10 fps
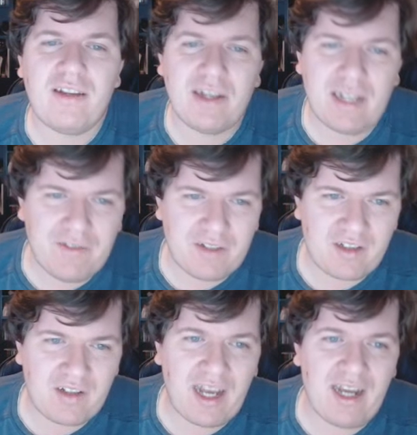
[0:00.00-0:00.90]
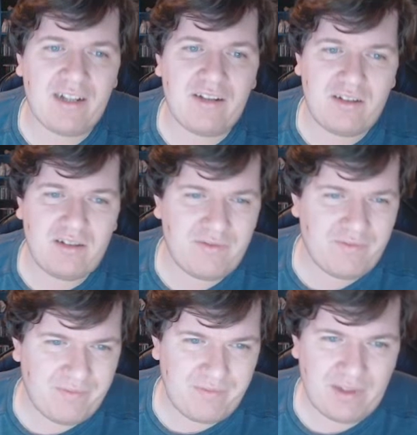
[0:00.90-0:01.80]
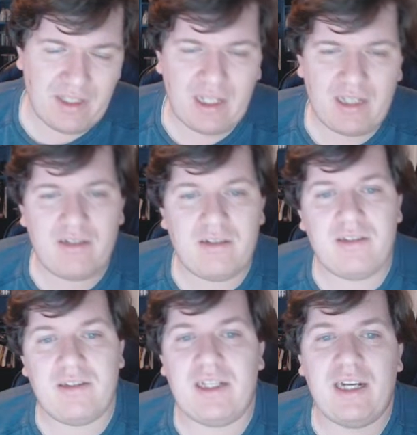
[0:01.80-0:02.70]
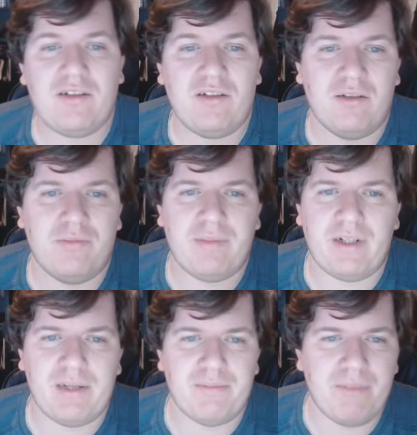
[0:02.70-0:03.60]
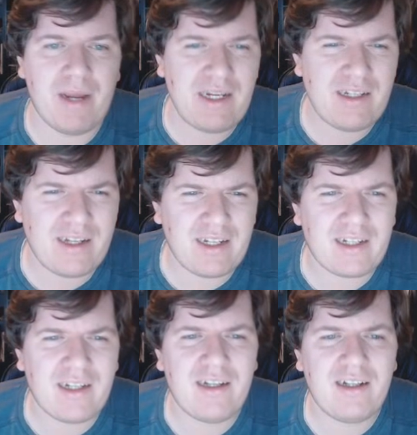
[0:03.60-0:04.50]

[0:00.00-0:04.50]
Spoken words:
I gave it stats. That's all pretty basic.